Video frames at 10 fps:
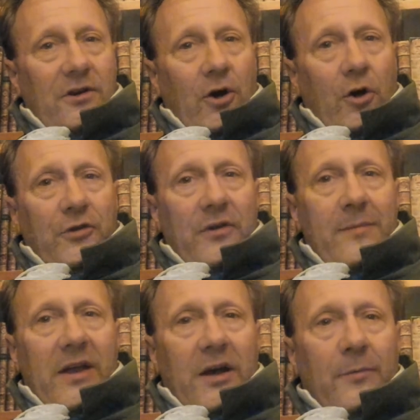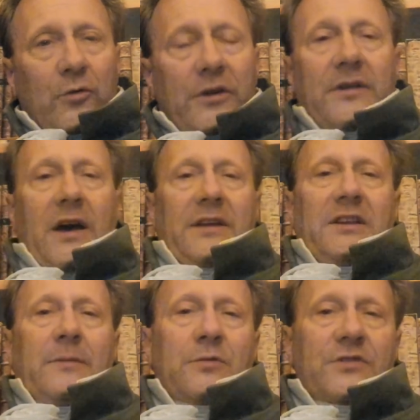although they make up only
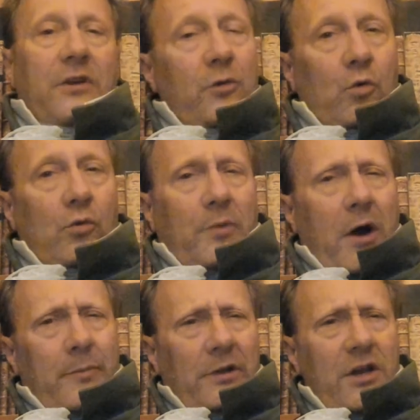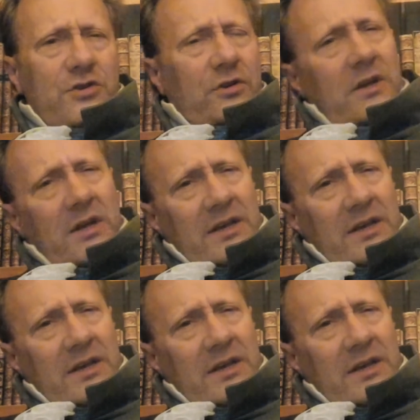19% of the world population.